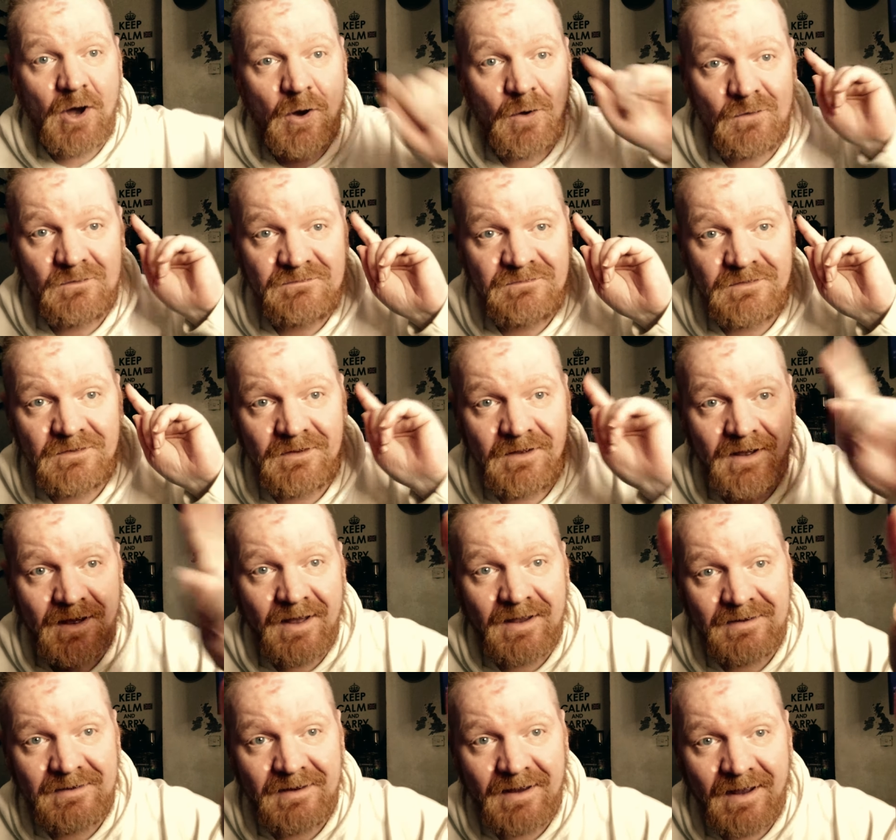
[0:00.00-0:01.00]
Over
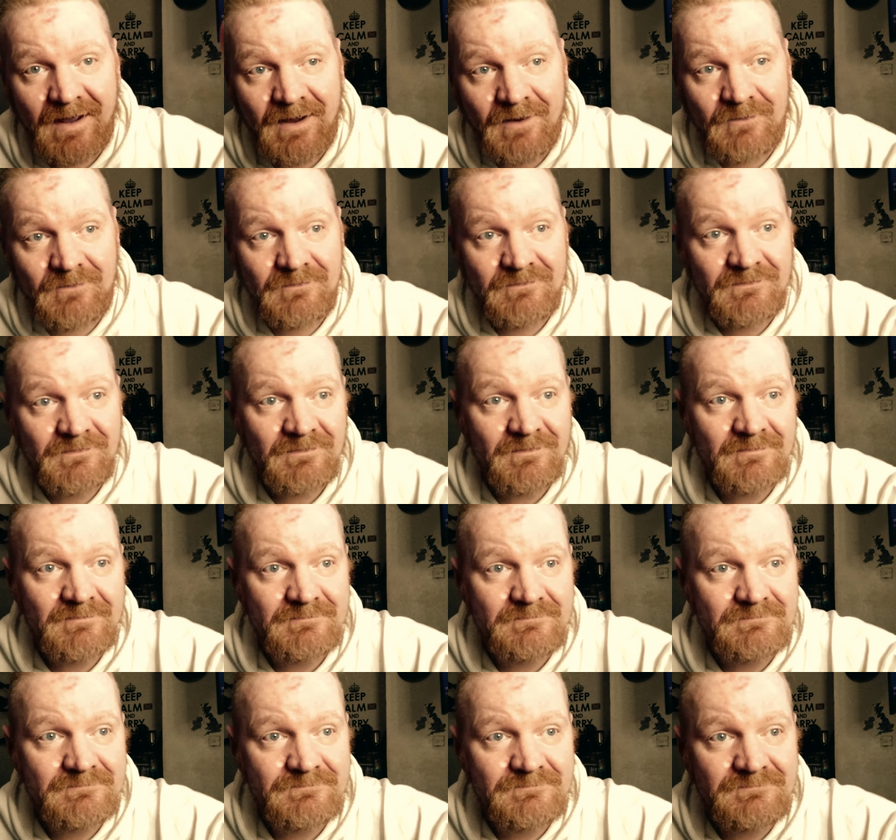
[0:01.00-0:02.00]
and out.
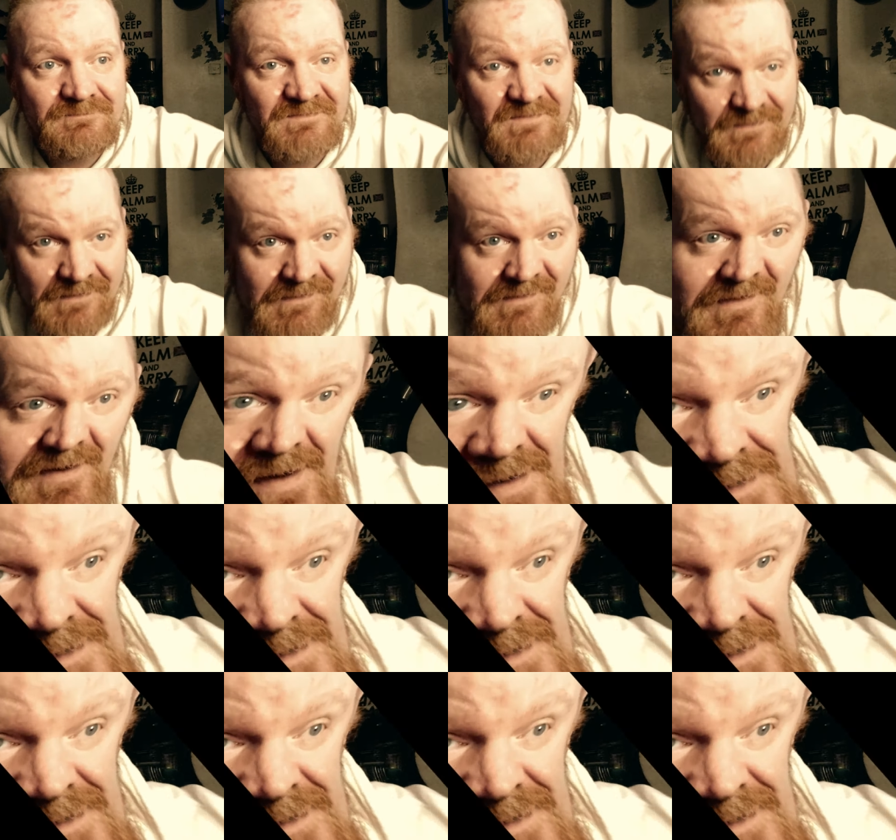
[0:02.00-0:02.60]
See you in the